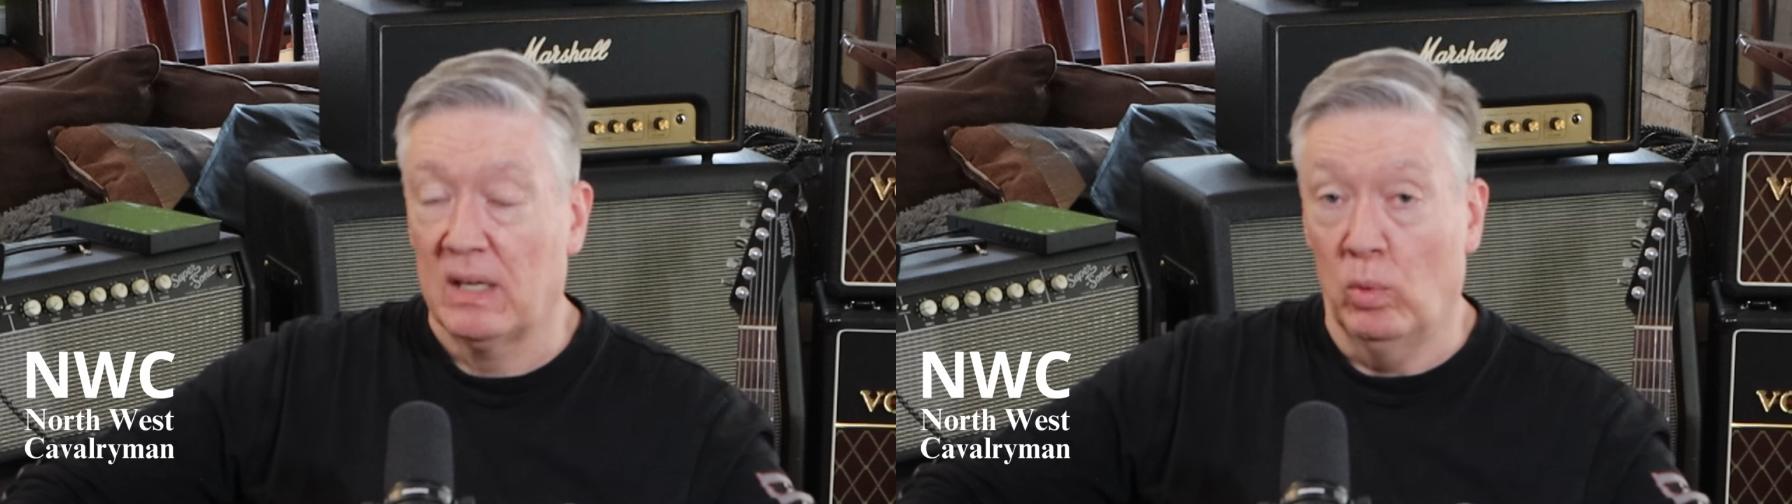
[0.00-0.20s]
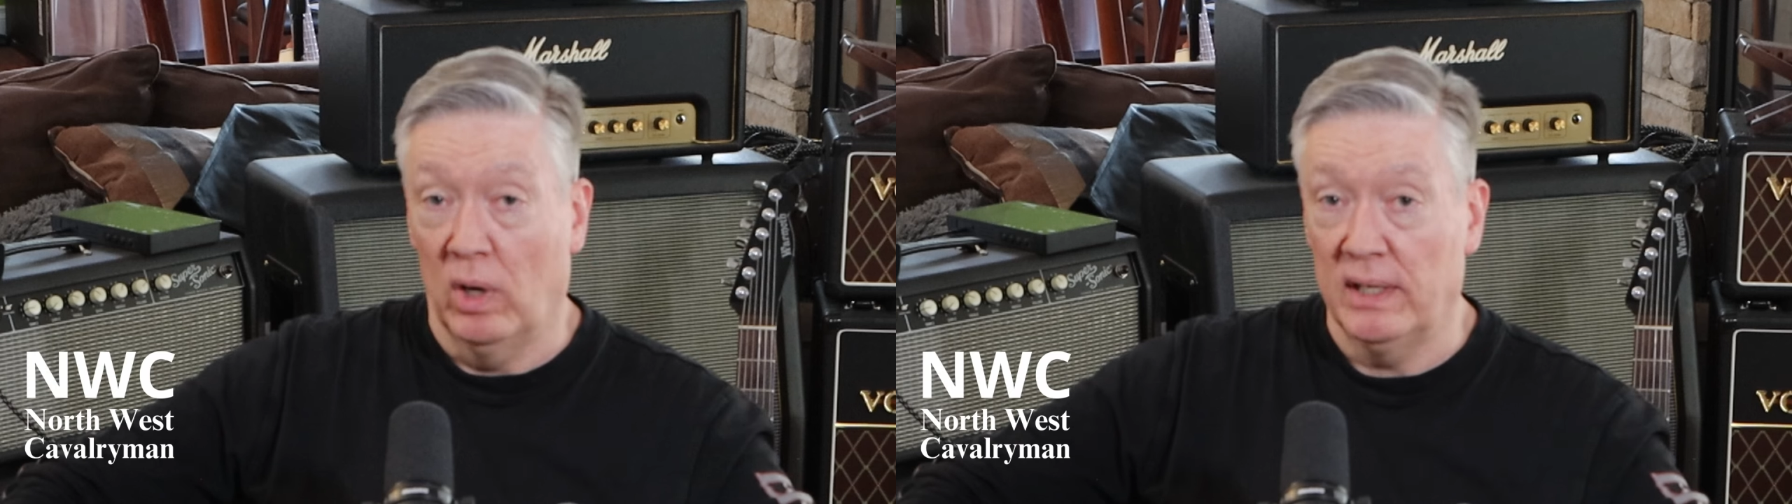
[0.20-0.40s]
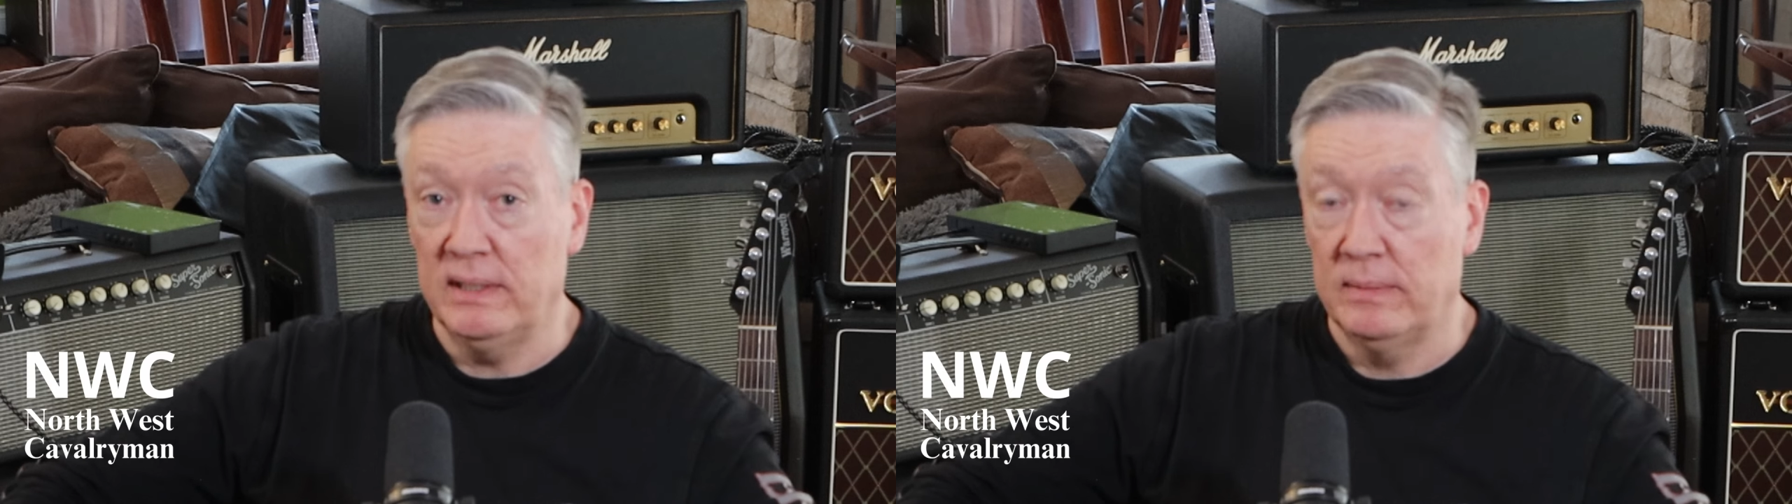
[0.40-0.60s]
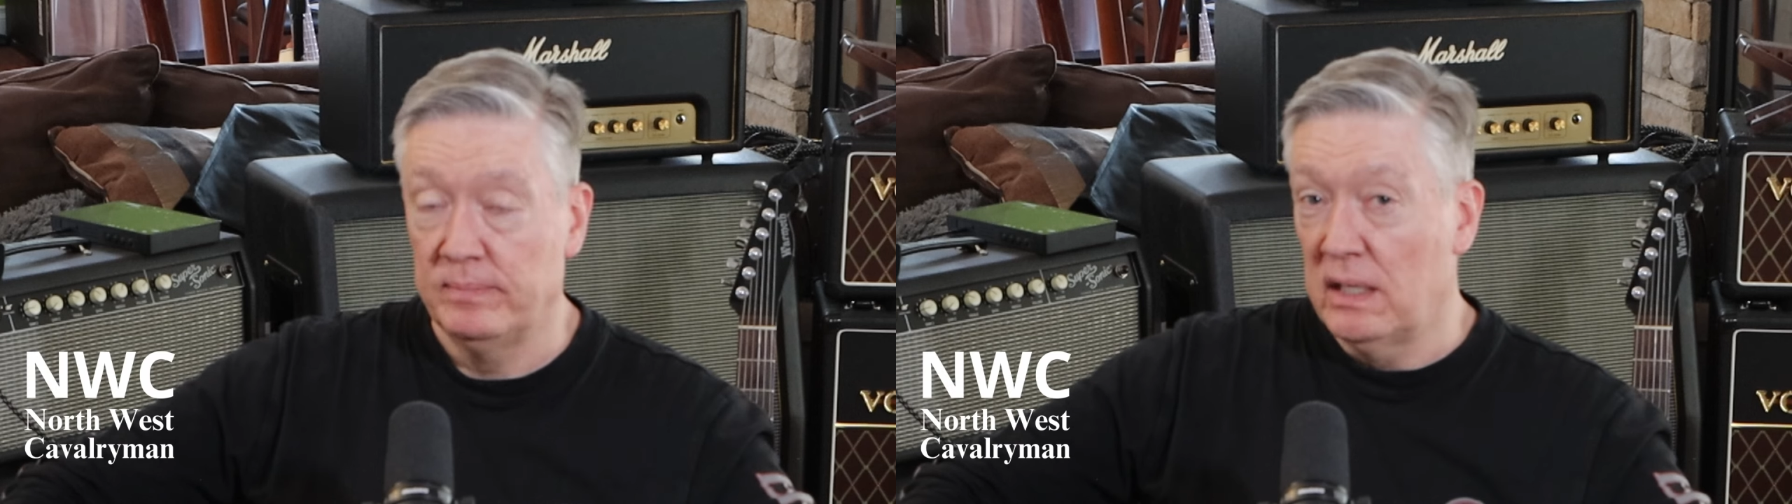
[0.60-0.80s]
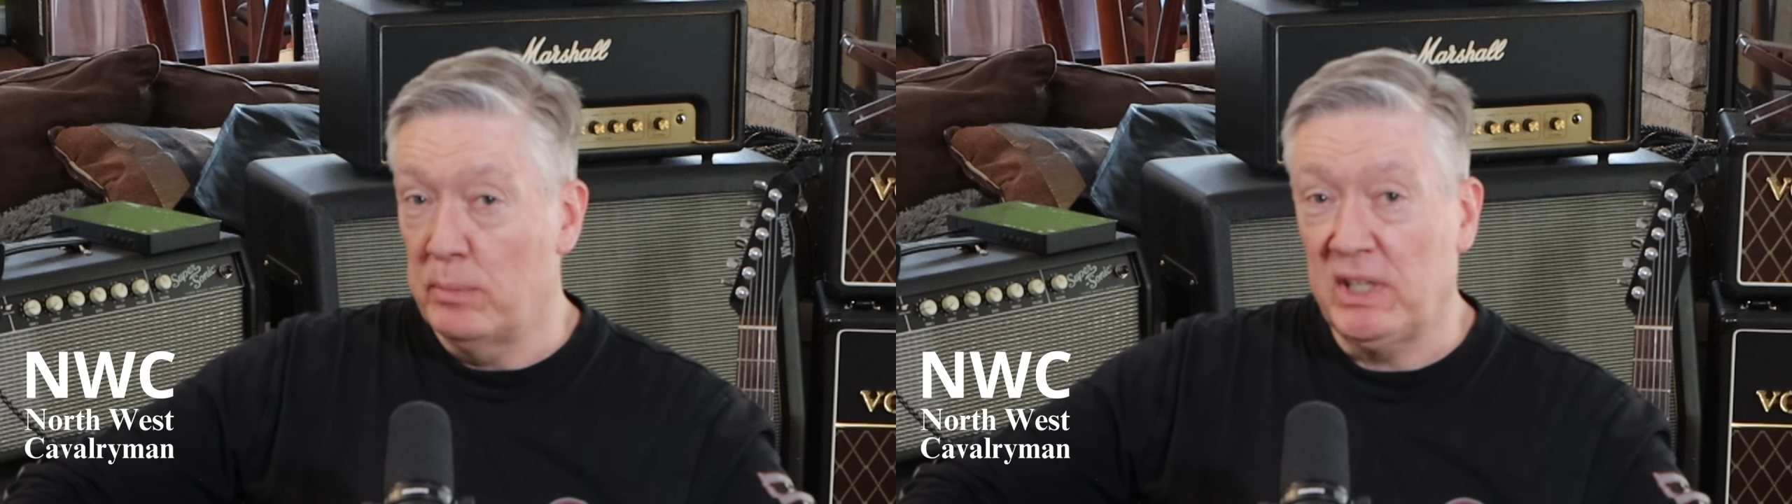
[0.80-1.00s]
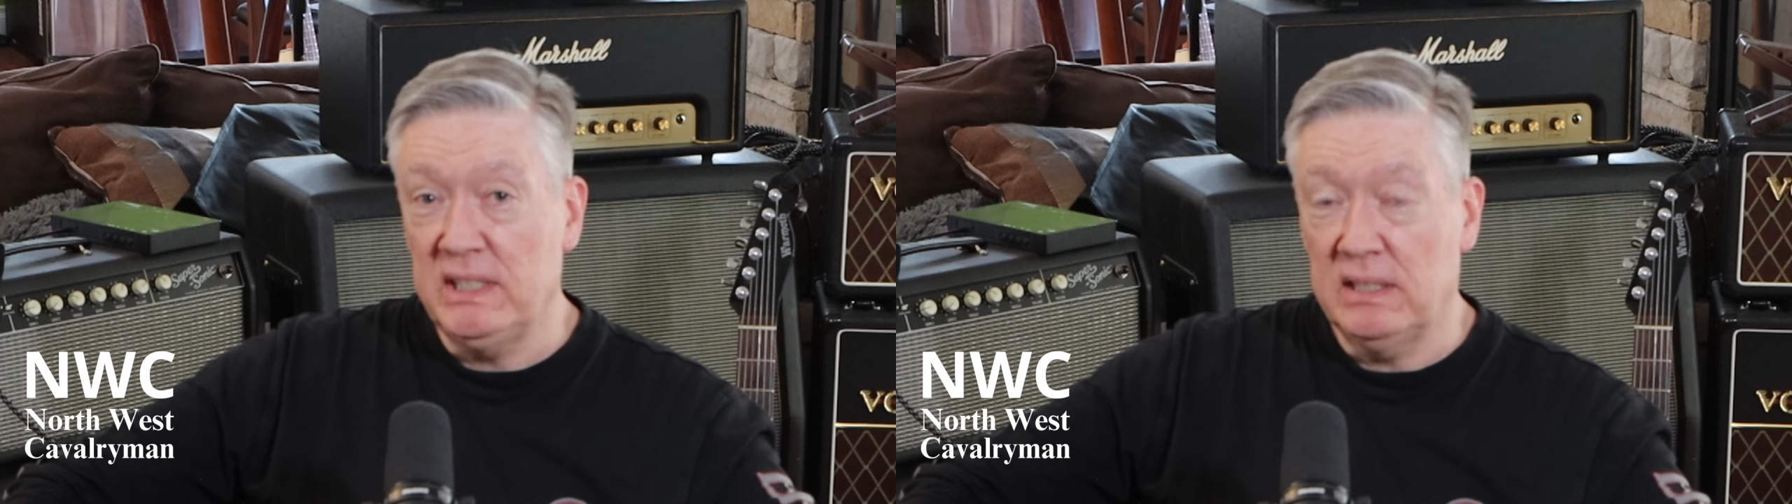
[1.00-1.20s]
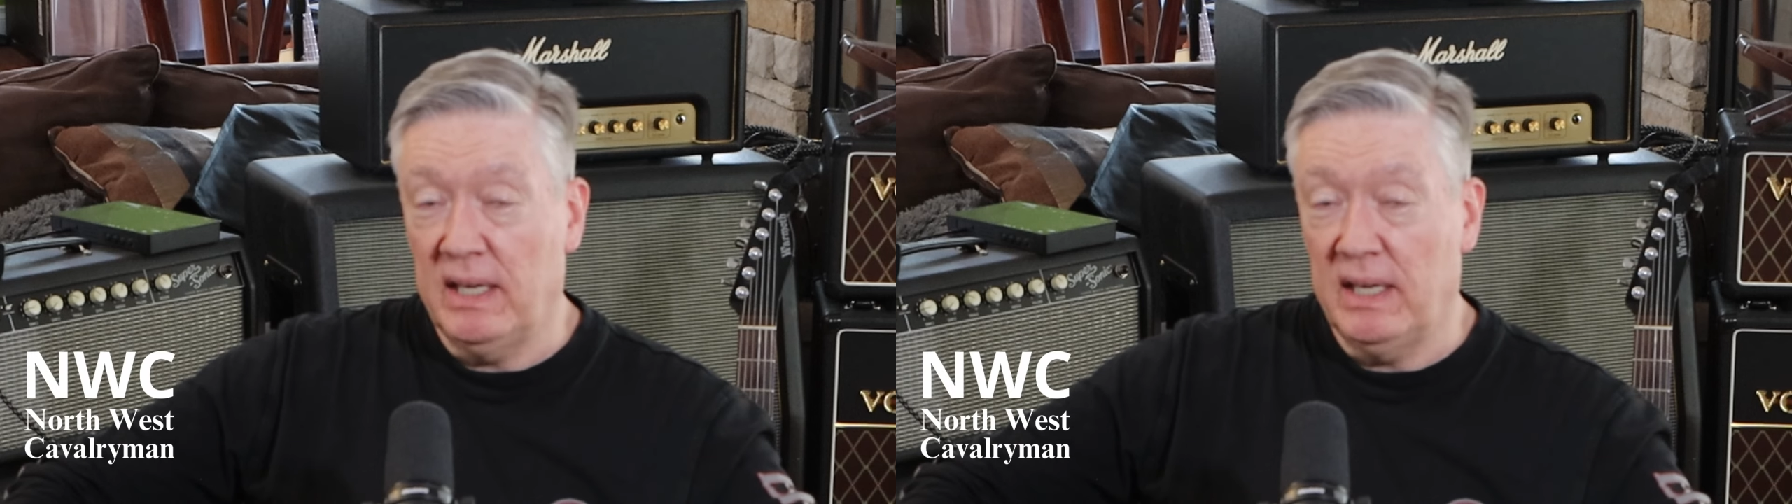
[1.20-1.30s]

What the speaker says: 1, a police